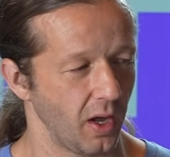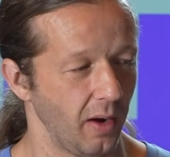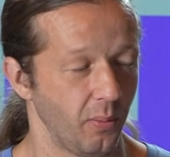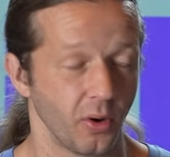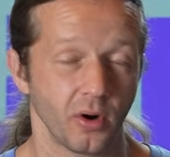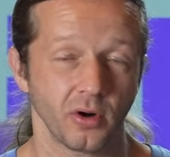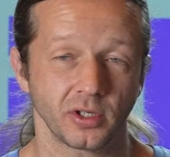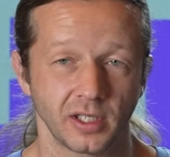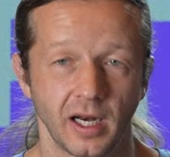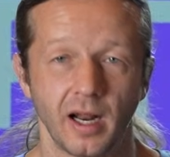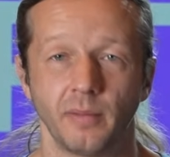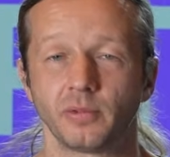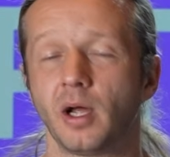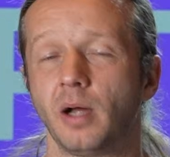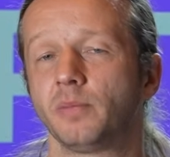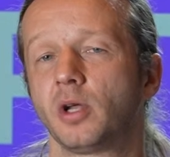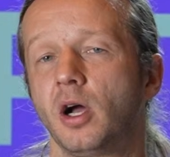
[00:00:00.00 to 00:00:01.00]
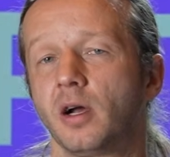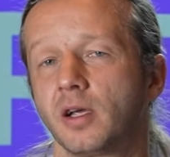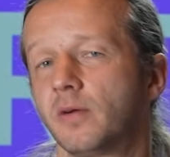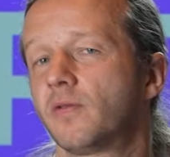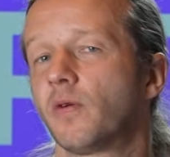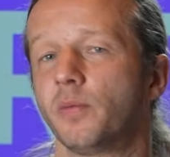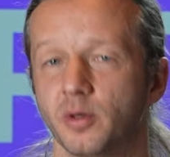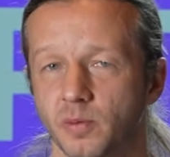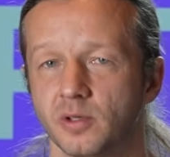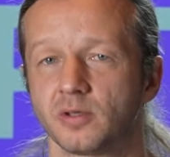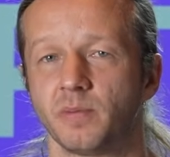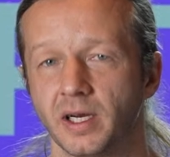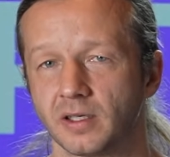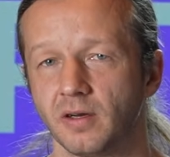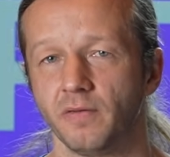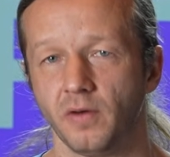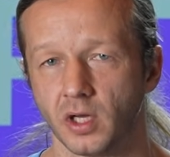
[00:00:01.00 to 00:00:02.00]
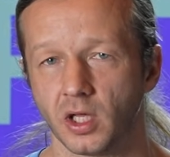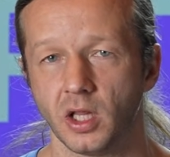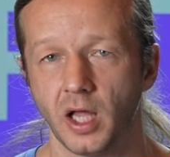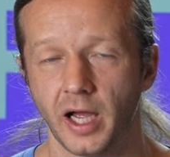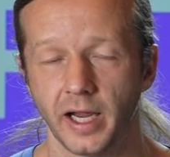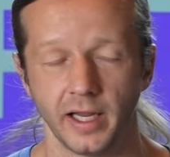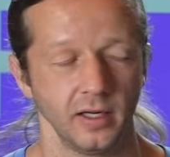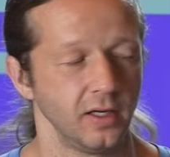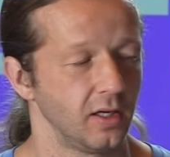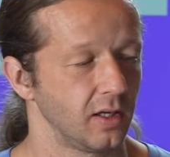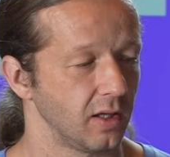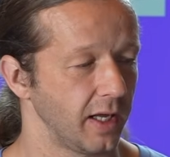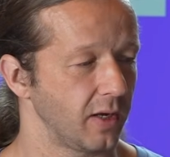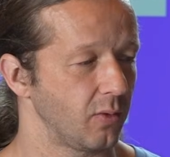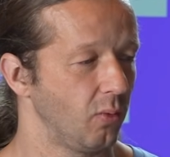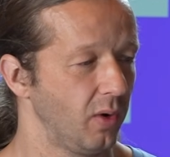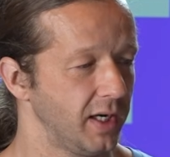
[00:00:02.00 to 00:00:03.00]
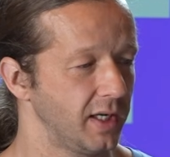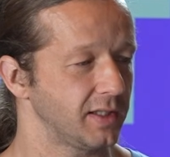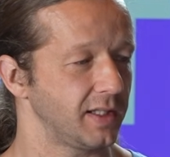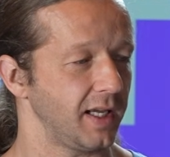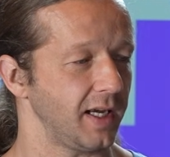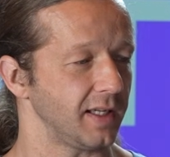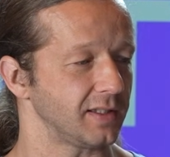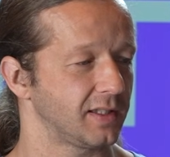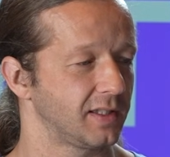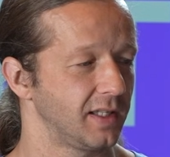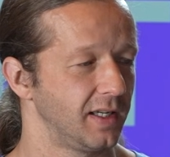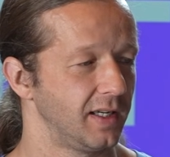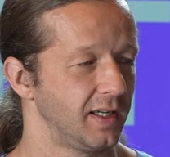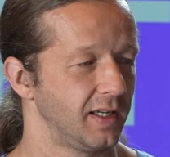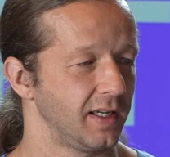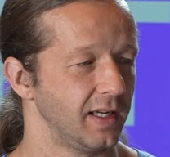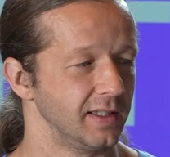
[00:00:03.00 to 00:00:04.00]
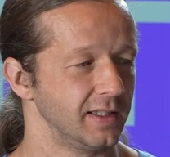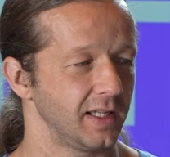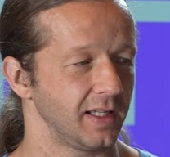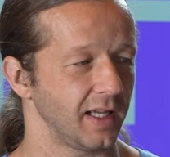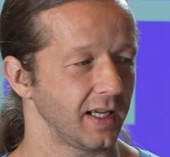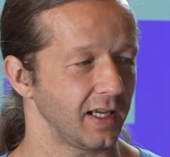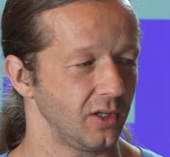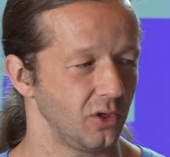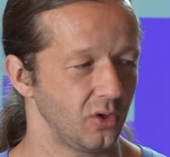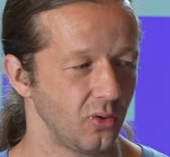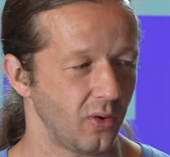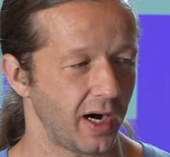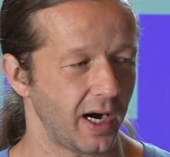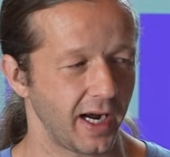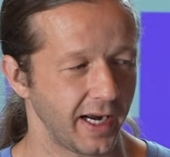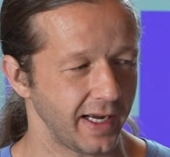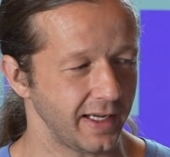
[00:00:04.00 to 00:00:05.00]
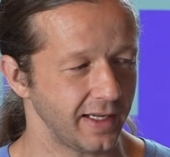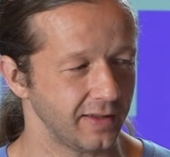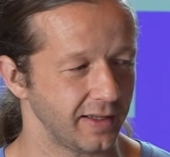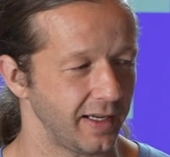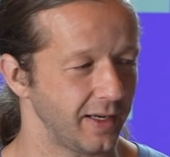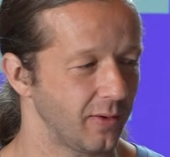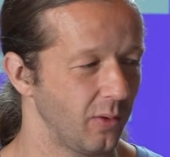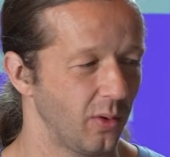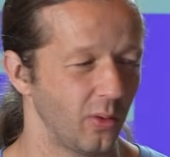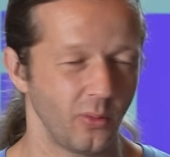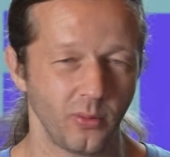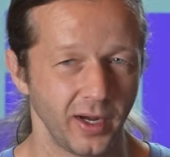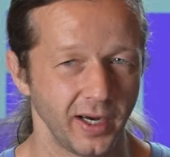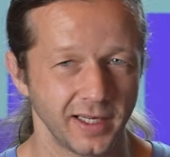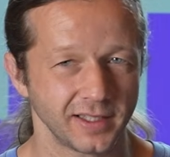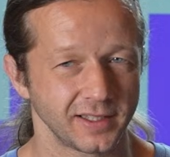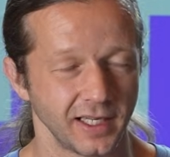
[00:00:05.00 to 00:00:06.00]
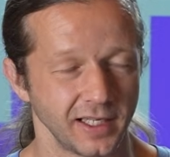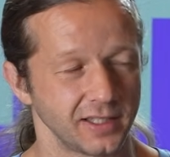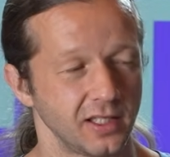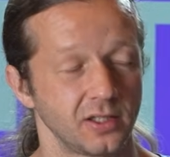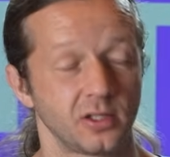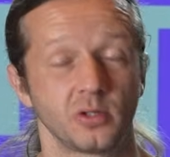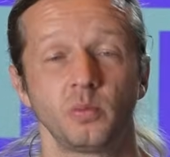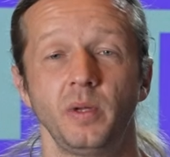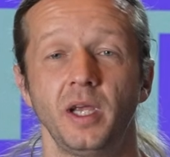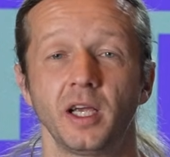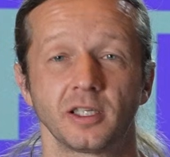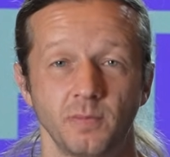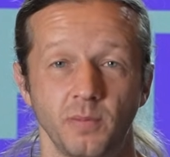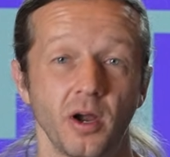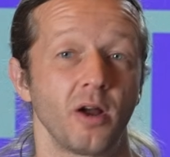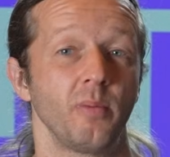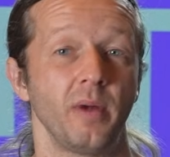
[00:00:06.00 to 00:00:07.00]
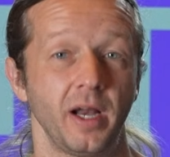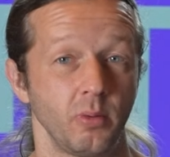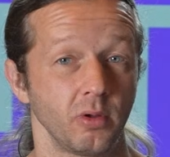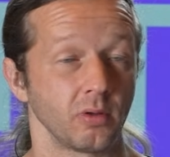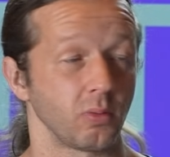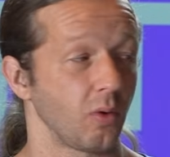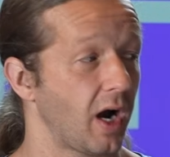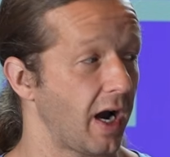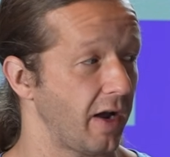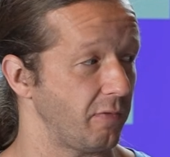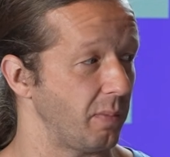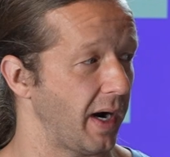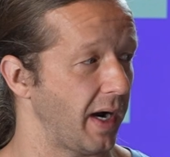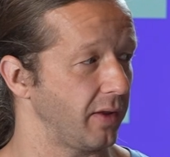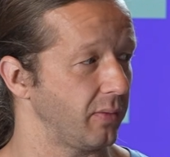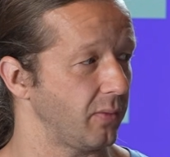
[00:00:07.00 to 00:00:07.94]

a person, I'm, t I'm talking from the perspective of a client. Like, what is this? Is it like a U I? Like, what is this? This is me experimenting with Rive, by